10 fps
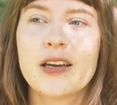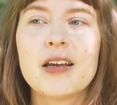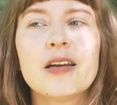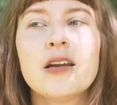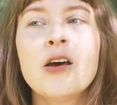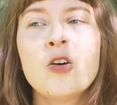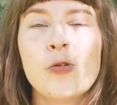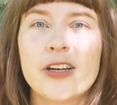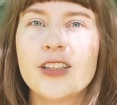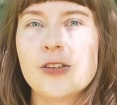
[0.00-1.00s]
and
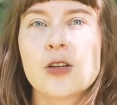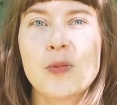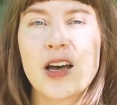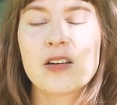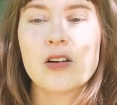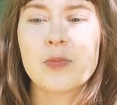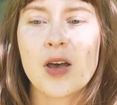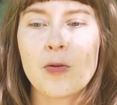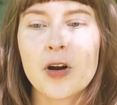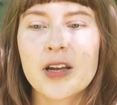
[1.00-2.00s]
when I look back on
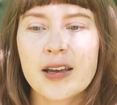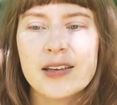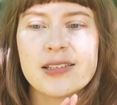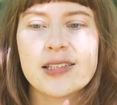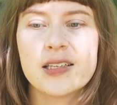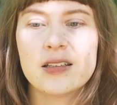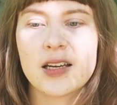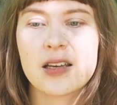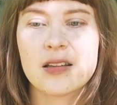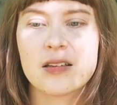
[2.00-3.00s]
my work I can see
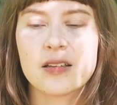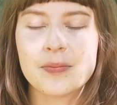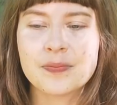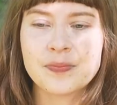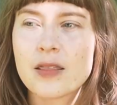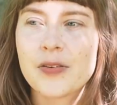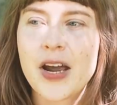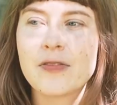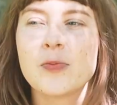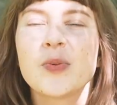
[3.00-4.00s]
like there
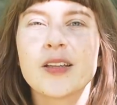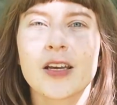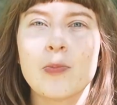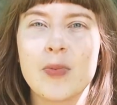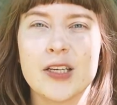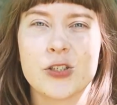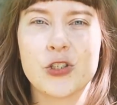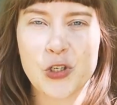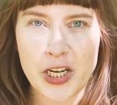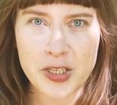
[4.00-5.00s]
haven't been like major
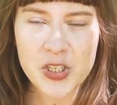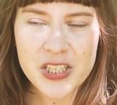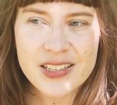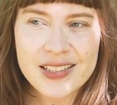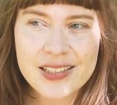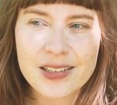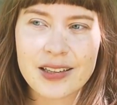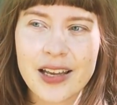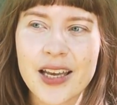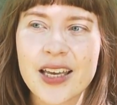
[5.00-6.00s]
changes
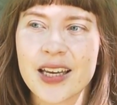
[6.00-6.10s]
like